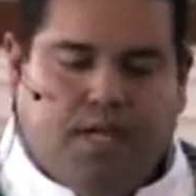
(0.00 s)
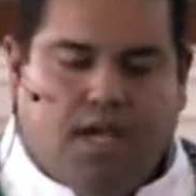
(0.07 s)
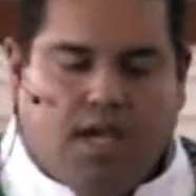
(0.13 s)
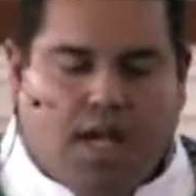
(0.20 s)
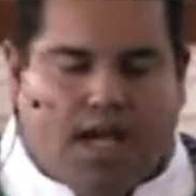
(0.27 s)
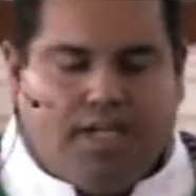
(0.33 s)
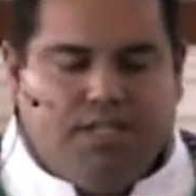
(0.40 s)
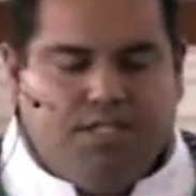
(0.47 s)

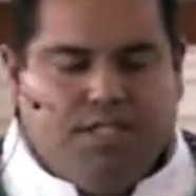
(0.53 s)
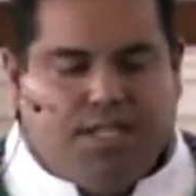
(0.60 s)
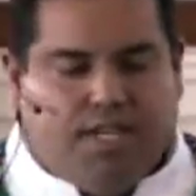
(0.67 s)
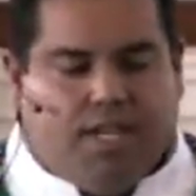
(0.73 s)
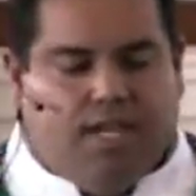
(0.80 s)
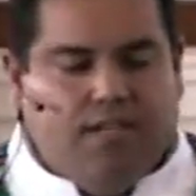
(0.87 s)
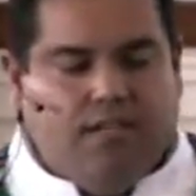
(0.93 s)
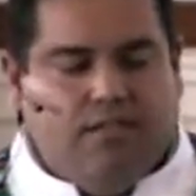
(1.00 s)
I can
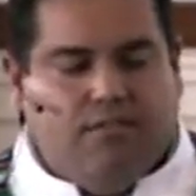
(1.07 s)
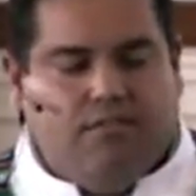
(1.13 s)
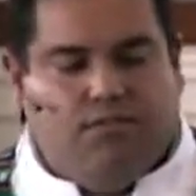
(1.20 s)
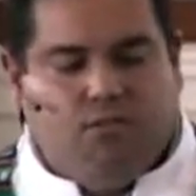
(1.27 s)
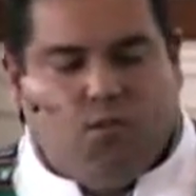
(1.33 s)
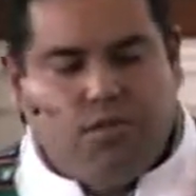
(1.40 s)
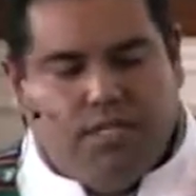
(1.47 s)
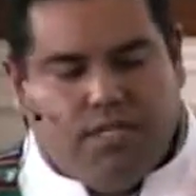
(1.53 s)
say,
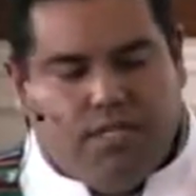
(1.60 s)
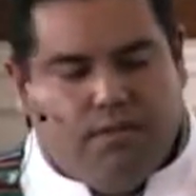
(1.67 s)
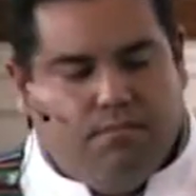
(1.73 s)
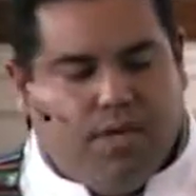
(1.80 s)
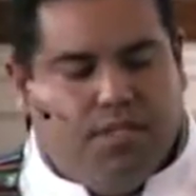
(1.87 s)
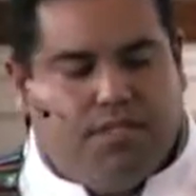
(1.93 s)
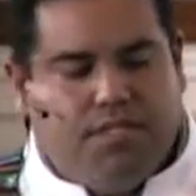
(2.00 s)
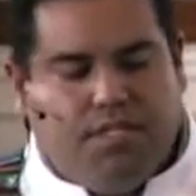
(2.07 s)
14
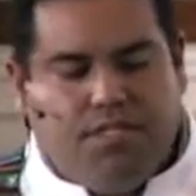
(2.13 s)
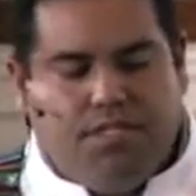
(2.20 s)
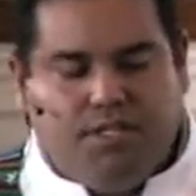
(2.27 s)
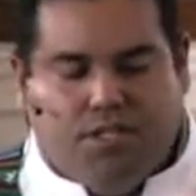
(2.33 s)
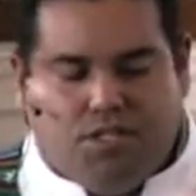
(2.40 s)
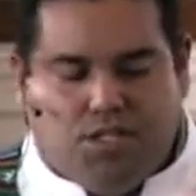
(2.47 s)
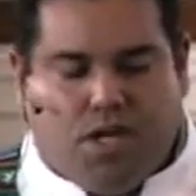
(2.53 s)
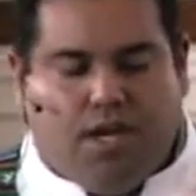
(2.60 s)
months into
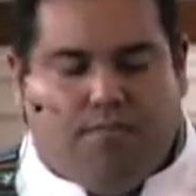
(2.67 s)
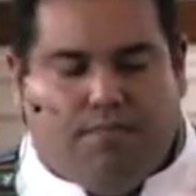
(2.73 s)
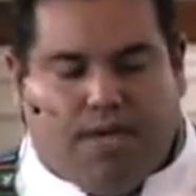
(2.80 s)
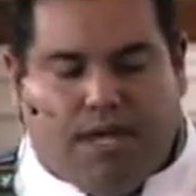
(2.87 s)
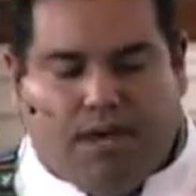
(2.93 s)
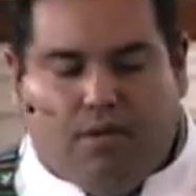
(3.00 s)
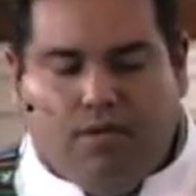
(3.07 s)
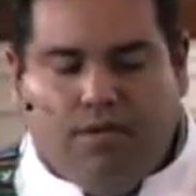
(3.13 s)
the job
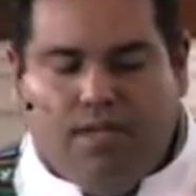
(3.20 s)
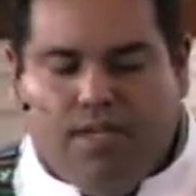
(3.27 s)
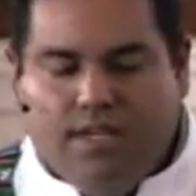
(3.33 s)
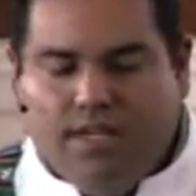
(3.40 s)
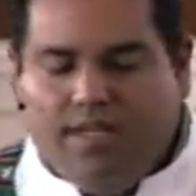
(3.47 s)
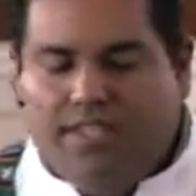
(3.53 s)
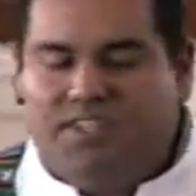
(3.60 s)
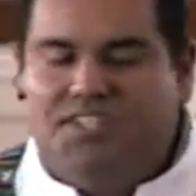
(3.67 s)
now, that the